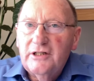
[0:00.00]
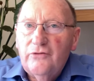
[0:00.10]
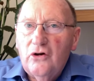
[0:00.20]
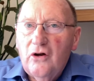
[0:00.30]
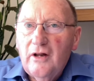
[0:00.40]
of
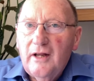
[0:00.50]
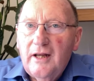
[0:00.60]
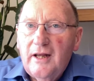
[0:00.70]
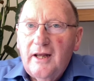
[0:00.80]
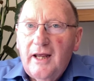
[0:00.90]
all,
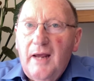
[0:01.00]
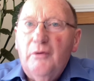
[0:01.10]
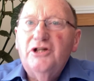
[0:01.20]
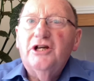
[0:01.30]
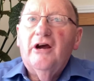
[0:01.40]
he
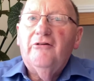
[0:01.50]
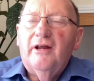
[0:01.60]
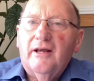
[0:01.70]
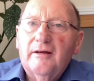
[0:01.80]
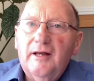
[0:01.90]
was
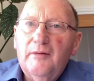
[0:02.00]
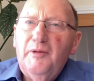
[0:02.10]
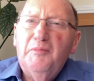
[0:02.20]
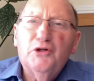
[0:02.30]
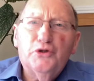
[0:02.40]
shouting.
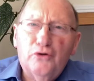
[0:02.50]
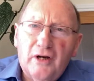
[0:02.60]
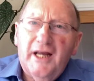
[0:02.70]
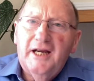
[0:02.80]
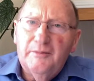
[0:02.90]
People don't
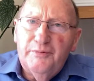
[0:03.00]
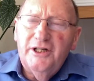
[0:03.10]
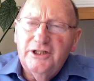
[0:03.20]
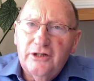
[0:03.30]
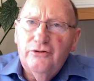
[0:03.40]
like a
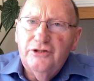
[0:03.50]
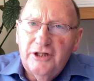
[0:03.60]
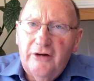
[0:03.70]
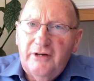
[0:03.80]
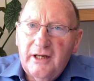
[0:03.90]
preacher who's
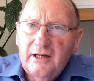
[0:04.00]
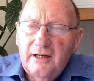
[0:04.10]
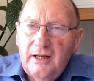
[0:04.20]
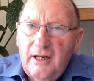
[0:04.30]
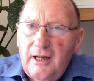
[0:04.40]
shouting,
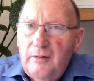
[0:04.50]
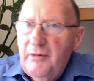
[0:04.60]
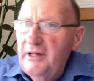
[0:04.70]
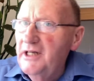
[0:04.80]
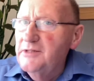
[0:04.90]

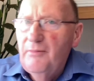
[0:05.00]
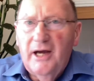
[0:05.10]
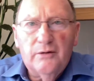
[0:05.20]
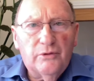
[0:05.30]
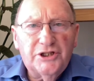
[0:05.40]
but this
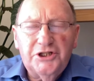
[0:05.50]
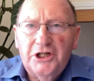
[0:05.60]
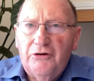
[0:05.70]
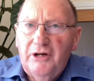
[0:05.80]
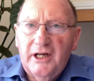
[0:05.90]
man was
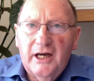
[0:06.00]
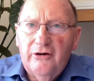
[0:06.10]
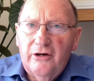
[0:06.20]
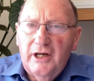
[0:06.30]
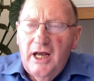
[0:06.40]
shouting
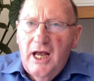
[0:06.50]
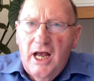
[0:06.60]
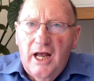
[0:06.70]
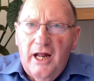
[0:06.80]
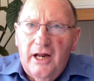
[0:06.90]
out
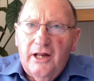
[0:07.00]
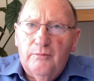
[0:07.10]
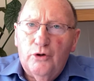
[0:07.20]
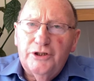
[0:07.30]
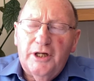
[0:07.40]
the
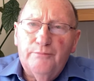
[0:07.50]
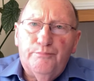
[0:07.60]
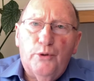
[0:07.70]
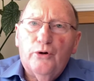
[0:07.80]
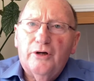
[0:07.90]
most
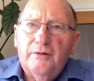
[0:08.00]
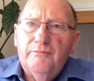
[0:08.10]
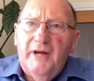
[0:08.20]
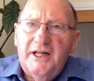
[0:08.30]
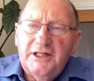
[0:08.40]
important
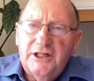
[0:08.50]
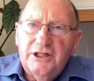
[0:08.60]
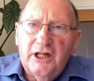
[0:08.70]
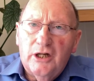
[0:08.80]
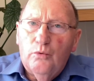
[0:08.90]
message
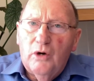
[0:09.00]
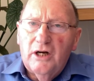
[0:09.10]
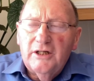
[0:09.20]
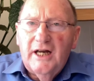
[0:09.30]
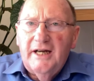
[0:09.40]
that the
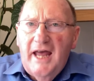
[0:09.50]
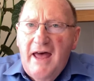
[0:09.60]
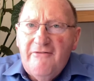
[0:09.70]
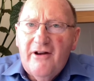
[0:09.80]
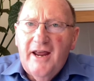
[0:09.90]
world had
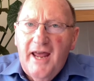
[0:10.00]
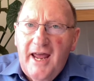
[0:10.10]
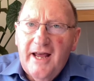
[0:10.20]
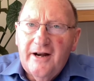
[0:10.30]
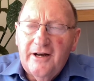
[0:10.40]
ever
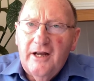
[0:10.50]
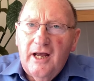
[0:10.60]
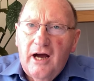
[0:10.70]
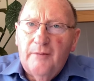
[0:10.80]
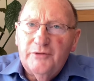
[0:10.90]
heard
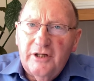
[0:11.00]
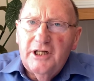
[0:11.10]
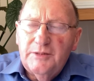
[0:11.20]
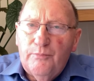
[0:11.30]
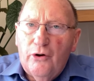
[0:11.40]
up to
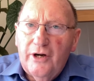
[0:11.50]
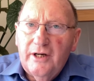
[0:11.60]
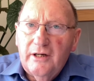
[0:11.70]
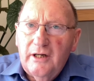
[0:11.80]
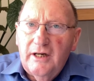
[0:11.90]
this point.
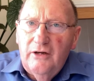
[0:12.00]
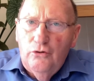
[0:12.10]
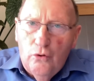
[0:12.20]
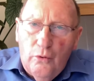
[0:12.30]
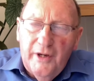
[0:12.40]

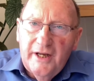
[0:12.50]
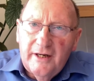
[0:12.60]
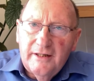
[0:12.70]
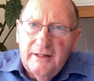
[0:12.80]
Nowhere,